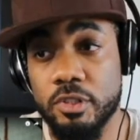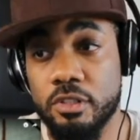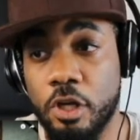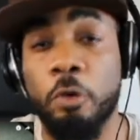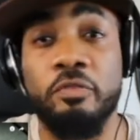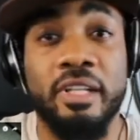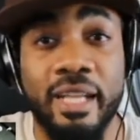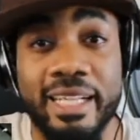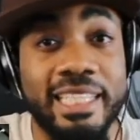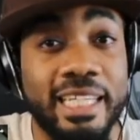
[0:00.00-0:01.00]

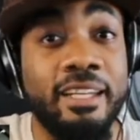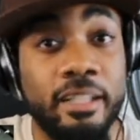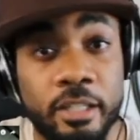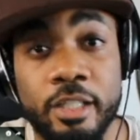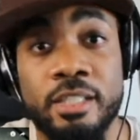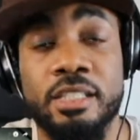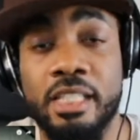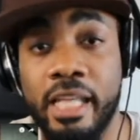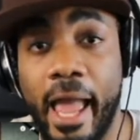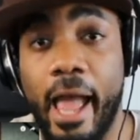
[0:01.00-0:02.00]
COVID-19 is
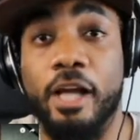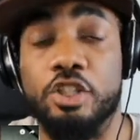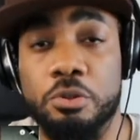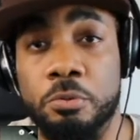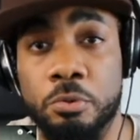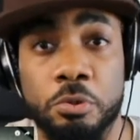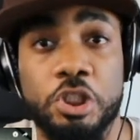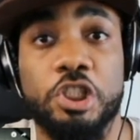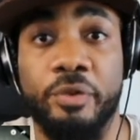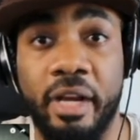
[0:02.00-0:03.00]
the actual
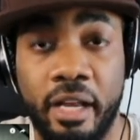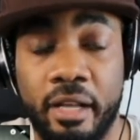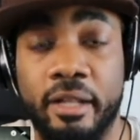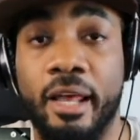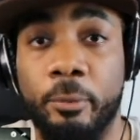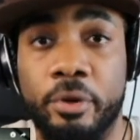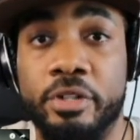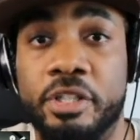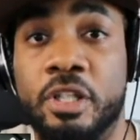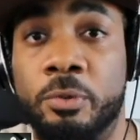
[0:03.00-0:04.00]
strand that we're
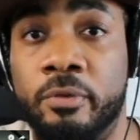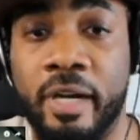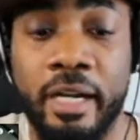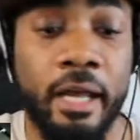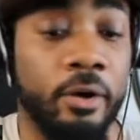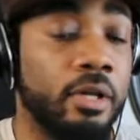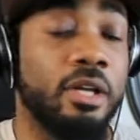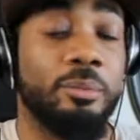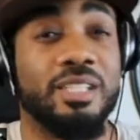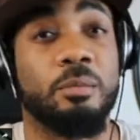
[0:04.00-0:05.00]
dealing with right now.
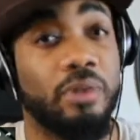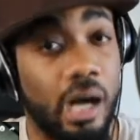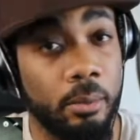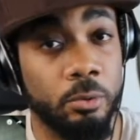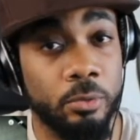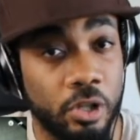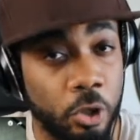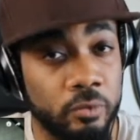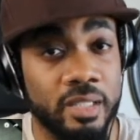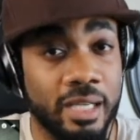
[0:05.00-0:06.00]
But the problem with
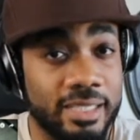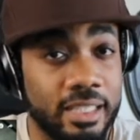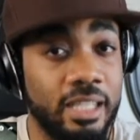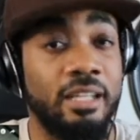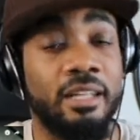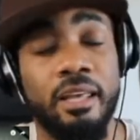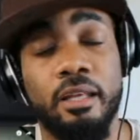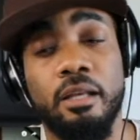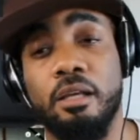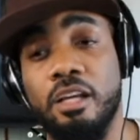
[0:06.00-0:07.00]
COVID-19
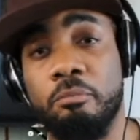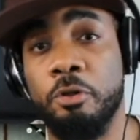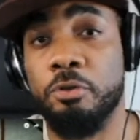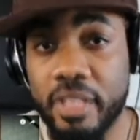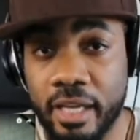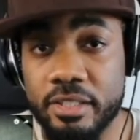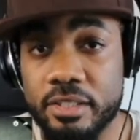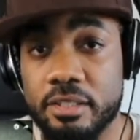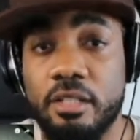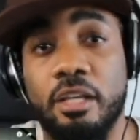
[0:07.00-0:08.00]
that it
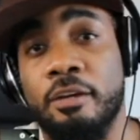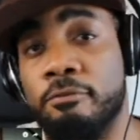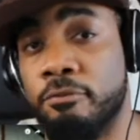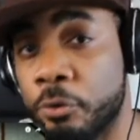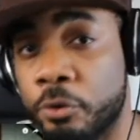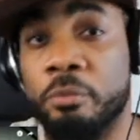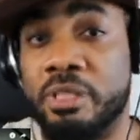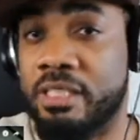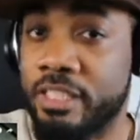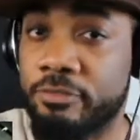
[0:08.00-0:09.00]
mutates and
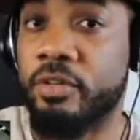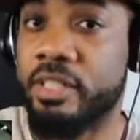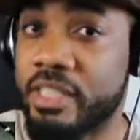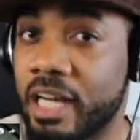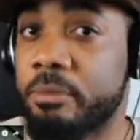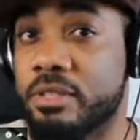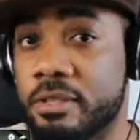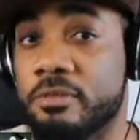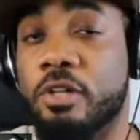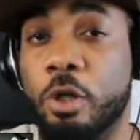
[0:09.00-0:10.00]
forms different types
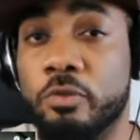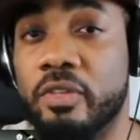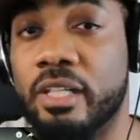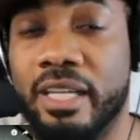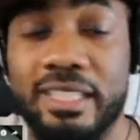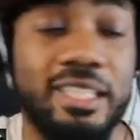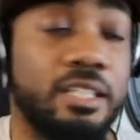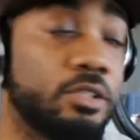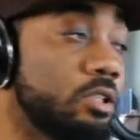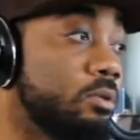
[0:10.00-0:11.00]
of
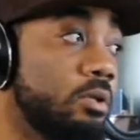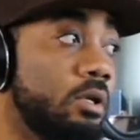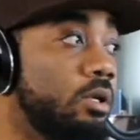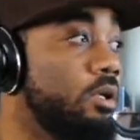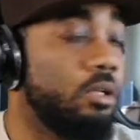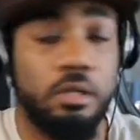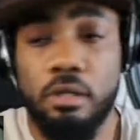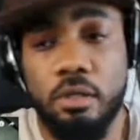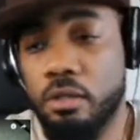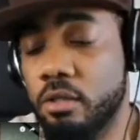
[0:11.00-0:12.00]
COVID-19. So
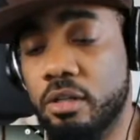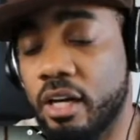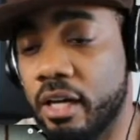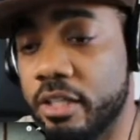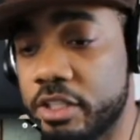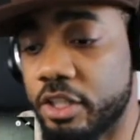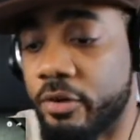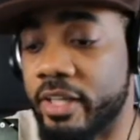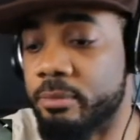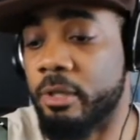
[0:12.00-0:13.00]
shit
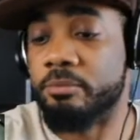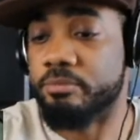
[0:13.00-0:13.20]
crazy, bro.